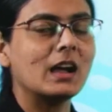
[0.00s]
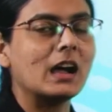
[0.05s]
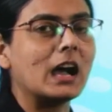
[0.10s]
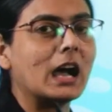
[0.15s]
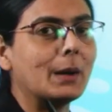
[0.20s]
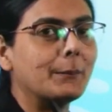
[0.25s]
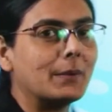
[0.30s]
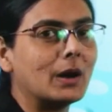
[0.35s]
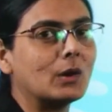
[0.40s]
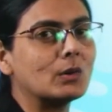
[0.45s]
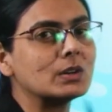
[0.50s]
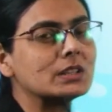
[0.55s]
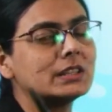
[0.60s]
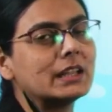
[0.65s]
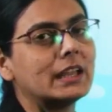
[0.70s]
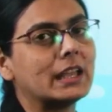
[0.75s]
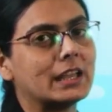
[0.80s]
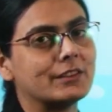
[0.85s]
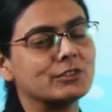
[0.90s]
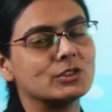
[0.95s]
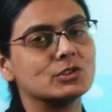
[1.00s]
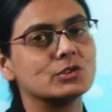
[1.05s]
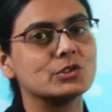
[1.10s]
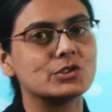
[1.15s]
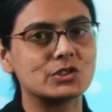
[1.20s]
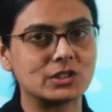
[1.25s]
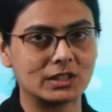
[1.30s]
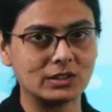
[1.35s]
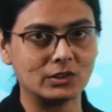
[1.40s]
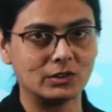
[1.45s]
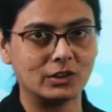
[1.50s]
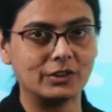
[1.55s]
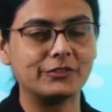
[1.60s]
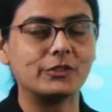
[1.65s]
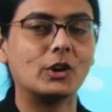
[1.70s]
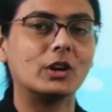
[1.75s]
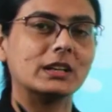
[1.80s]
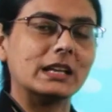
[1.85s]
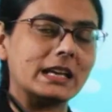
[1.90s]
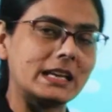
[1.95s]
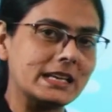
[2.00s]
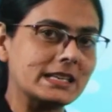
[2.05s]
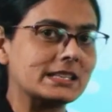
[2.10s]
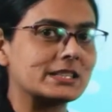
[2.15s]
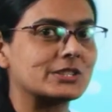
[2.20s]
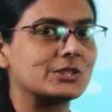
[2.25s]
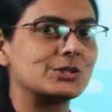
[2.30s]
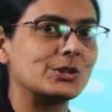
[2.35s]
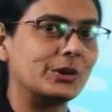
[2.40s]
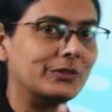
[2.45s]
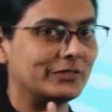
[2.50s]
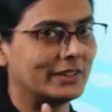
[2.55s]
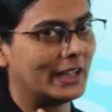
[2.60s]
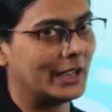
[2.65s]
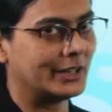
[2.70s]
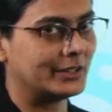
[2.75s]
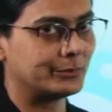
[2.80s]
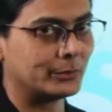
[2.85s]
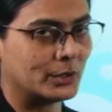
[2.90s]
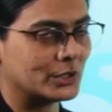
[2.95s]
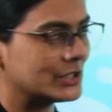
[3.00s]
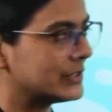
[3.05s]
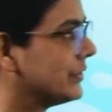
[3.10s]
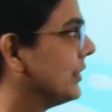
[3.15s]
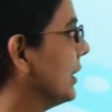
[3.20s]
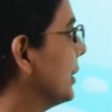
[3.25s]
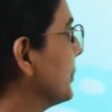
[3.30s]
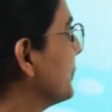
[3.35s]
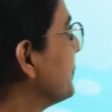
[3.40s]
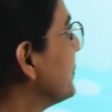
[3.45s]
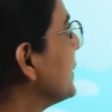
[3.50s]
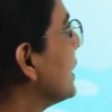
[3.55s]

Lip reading: about the evolution of or the history of atmosphere.